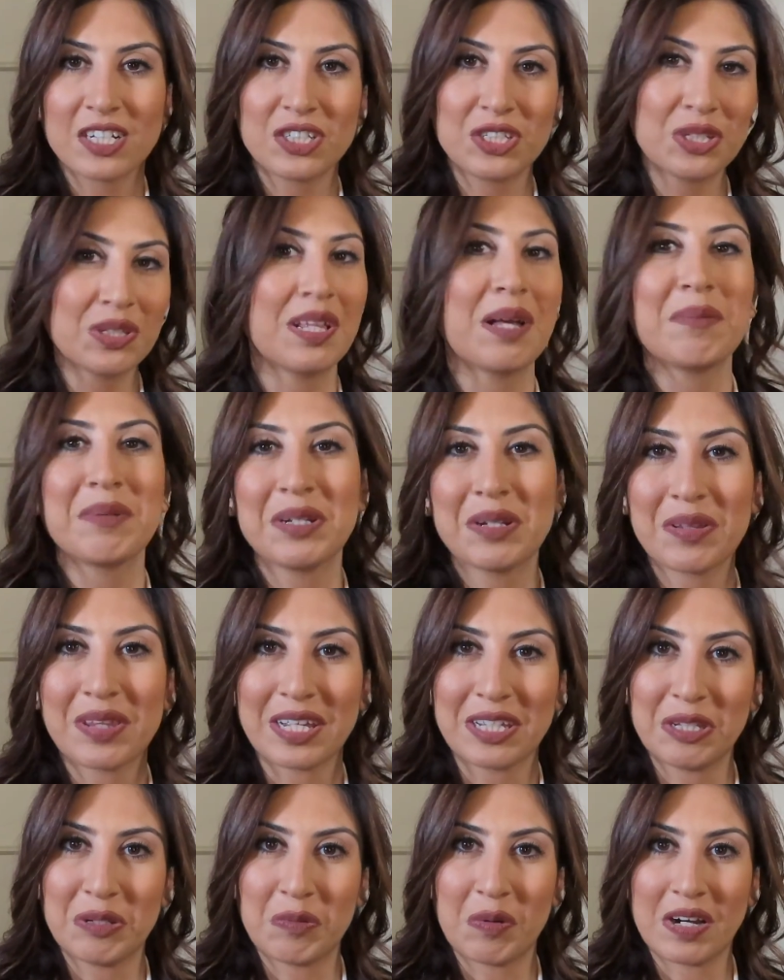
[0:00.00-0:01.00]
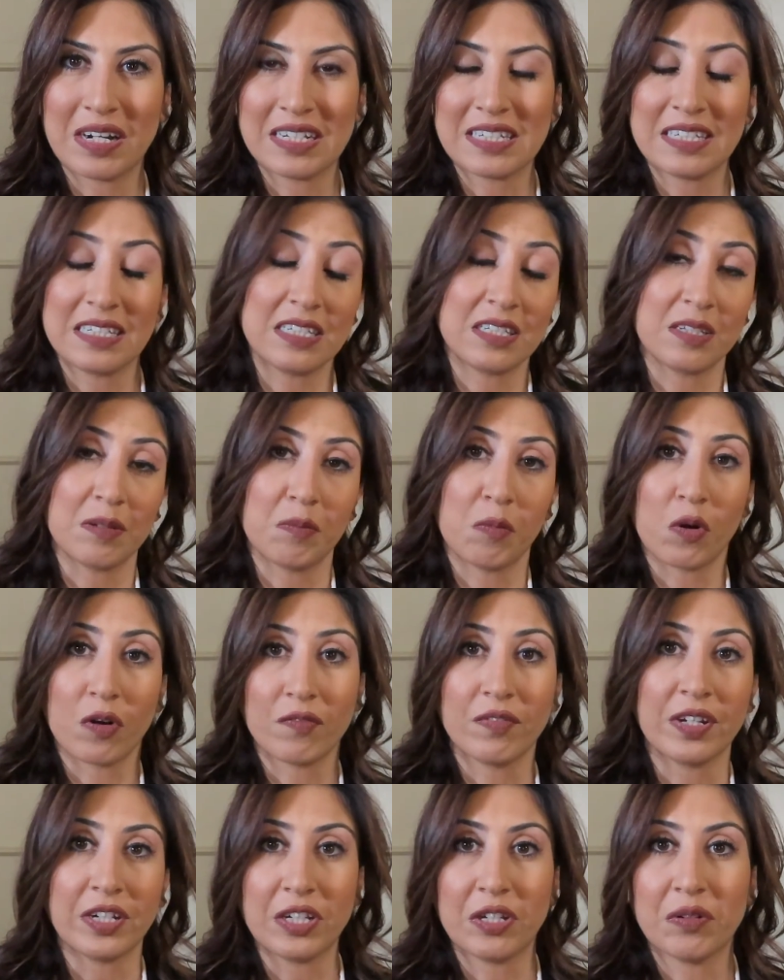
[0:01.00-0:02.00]
to let me know that you want to see some
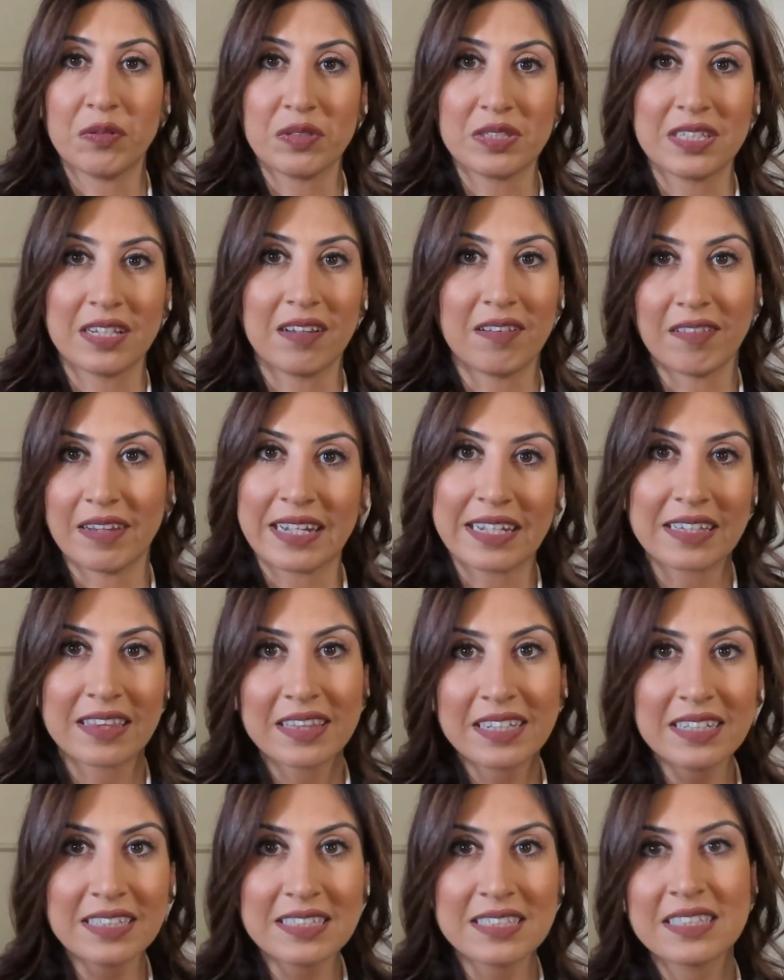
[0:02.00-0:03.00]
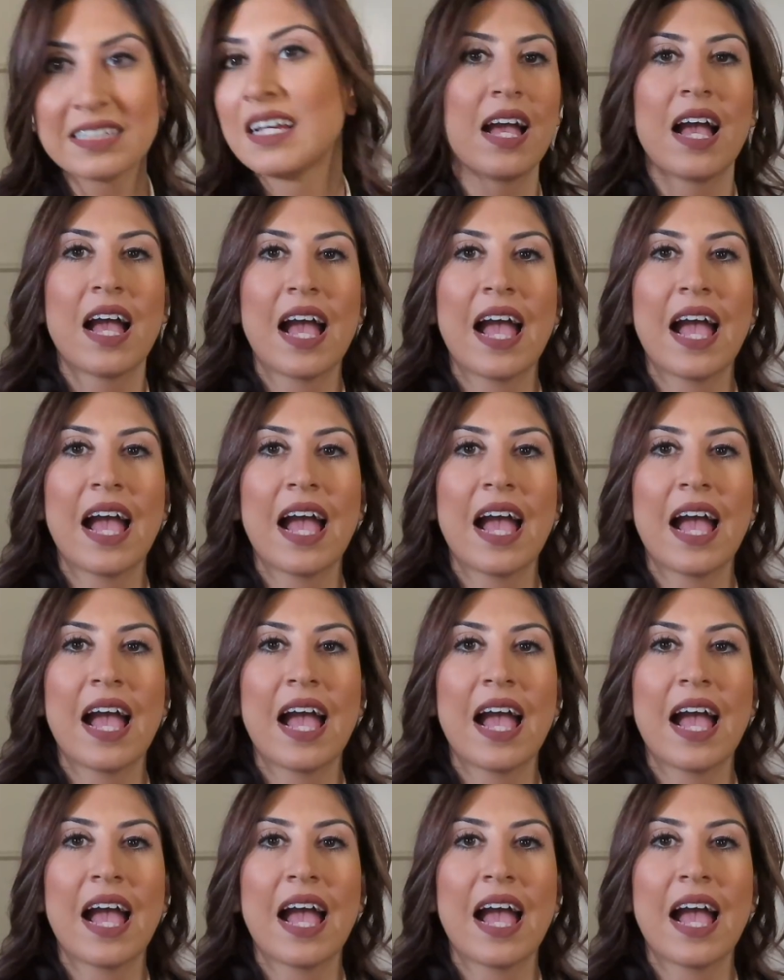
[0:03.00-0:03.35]
more videos like this.